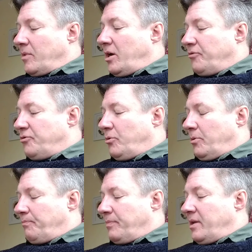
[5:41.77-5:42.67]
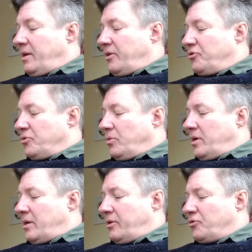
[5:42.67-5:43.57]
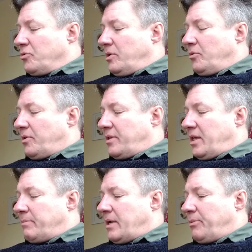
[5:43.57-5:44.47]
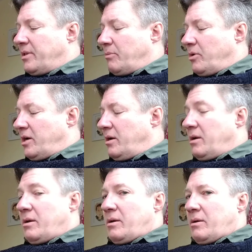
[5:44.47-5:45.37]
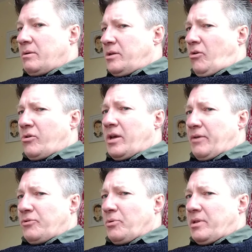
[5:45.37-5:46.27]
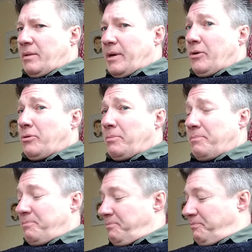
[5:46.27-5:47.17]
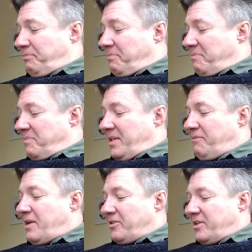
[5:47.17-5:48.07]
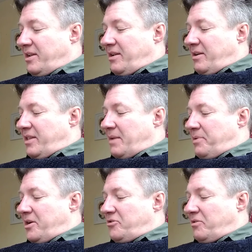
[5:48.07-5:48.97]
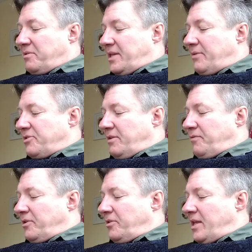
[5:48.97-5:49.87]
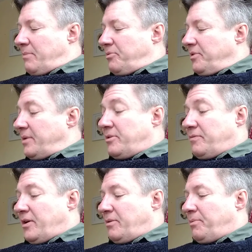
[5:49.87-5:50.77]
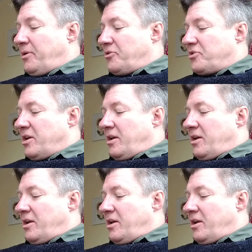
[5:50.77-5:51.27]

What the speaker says: After all, as it surely ought to say in the Bible somewhere, don't look a gift horse in the mouth. In fact, they appear to have slavishly followed the emperor's interfaith approach.